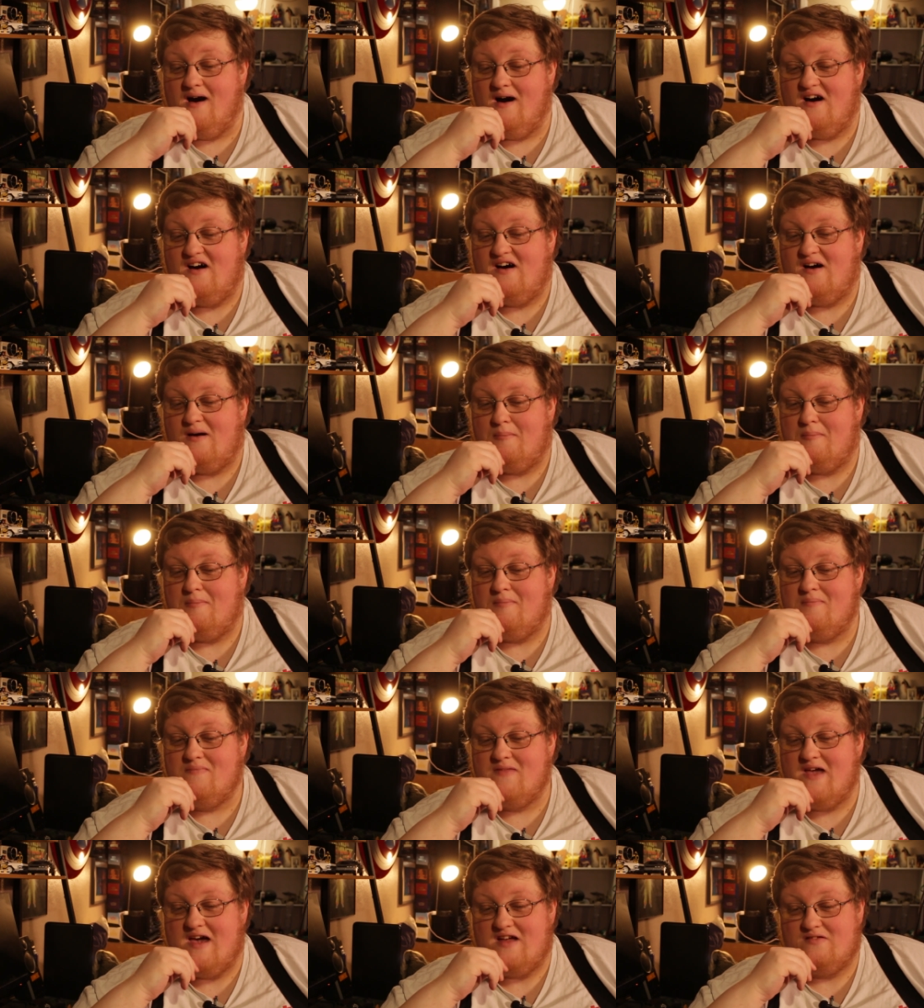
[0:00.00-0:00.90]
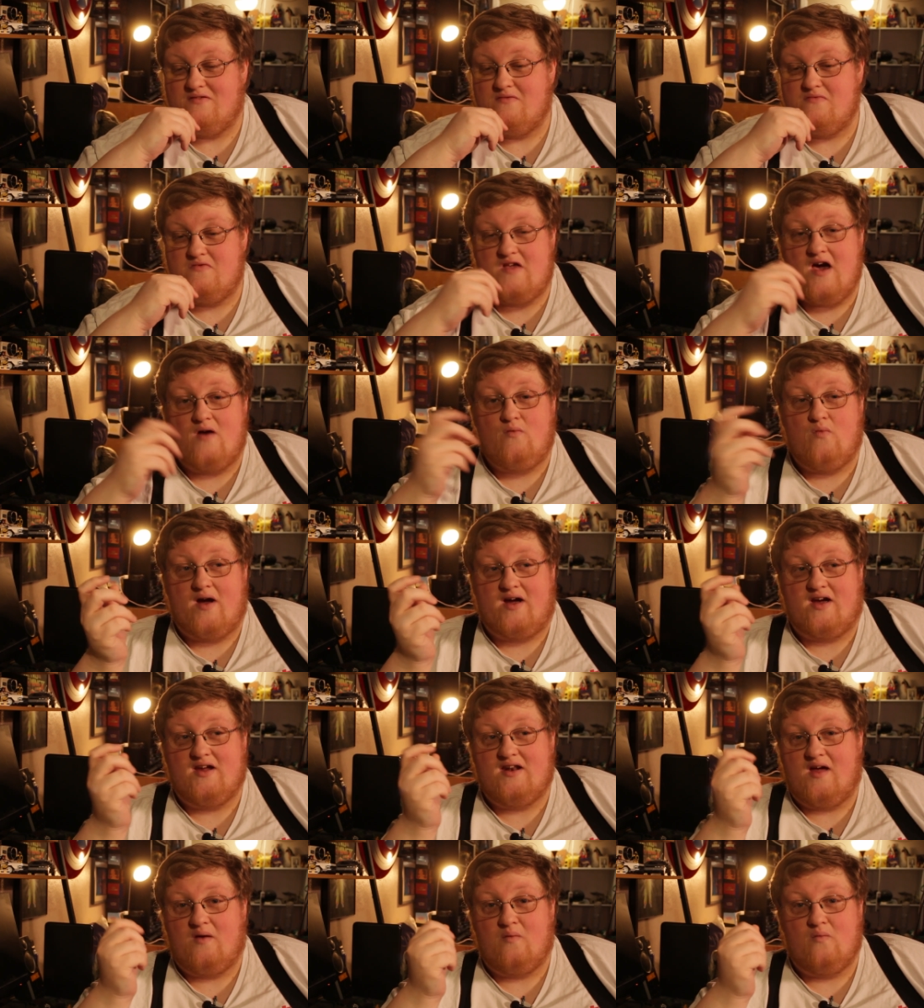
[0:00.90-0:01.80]
And Dead
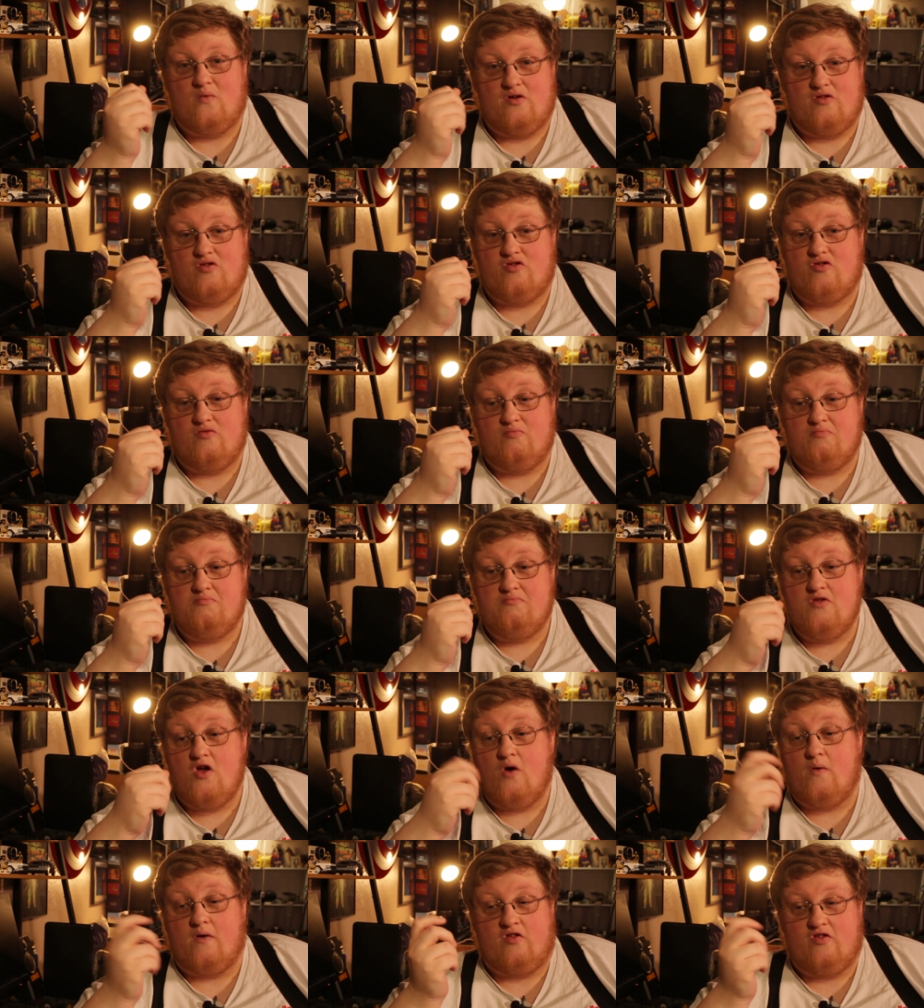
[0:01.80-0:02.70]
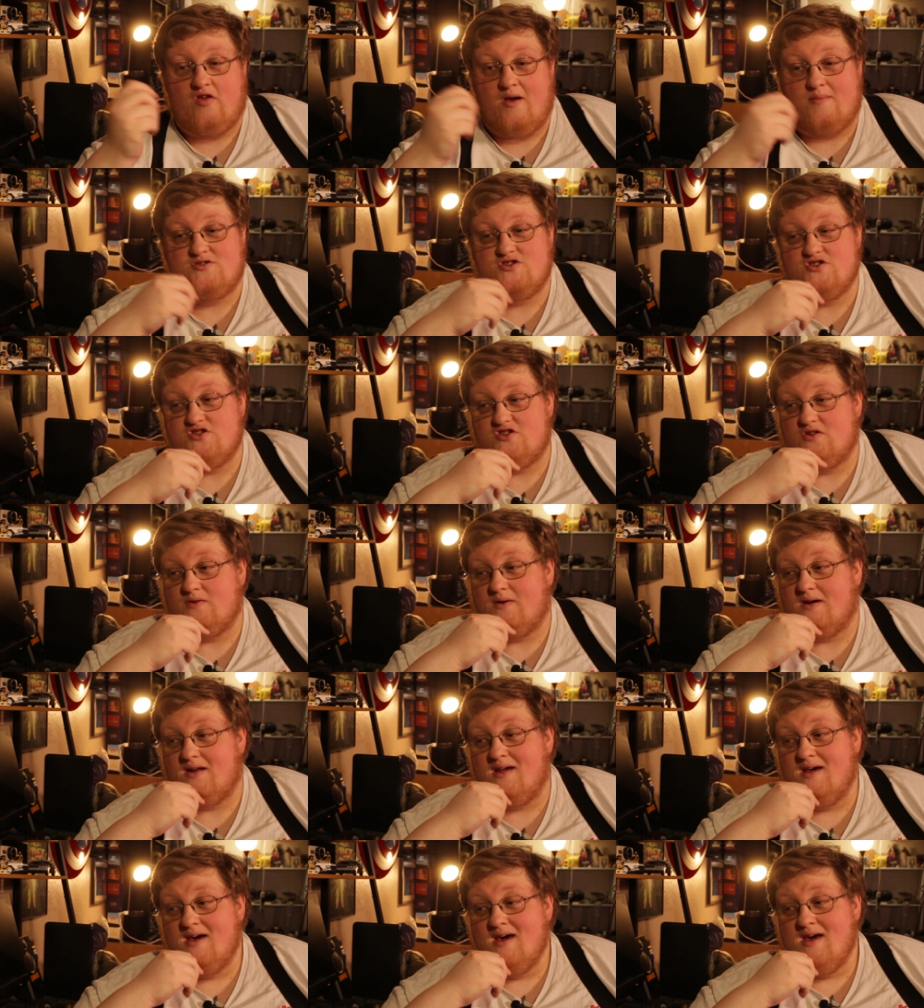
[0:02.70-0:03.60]
Reckoning was no exception to
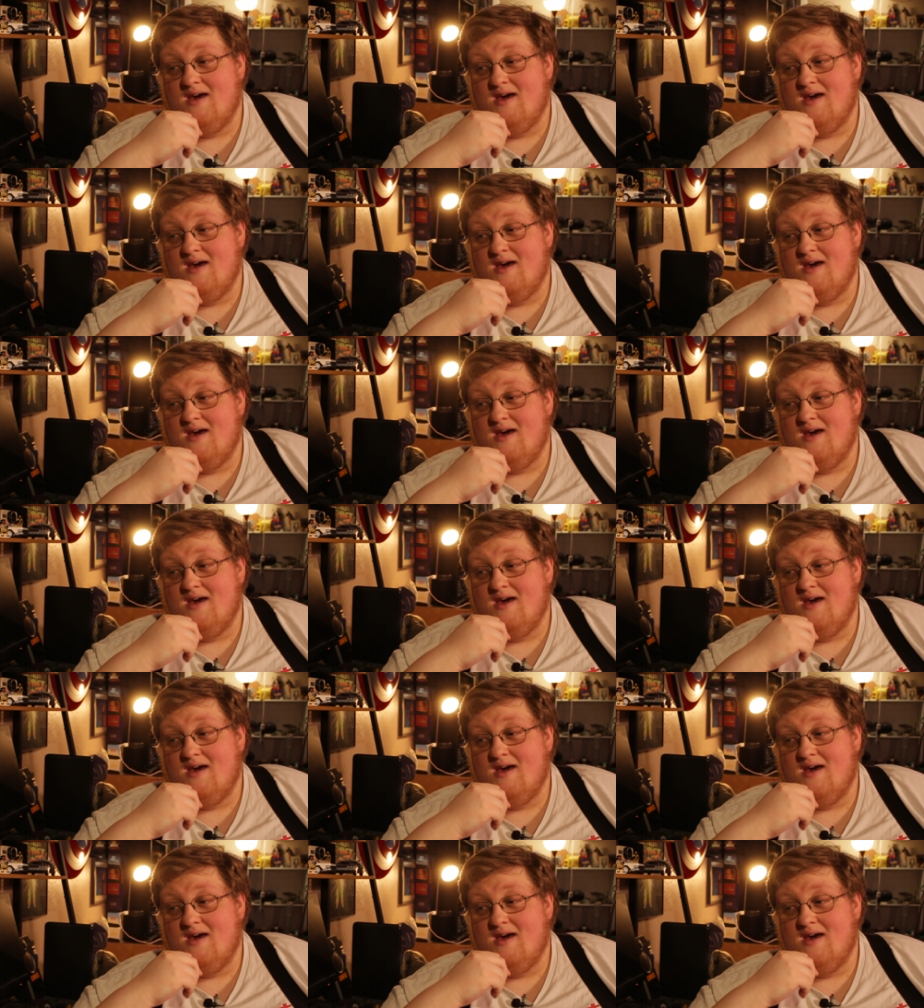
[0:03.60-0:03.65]
it.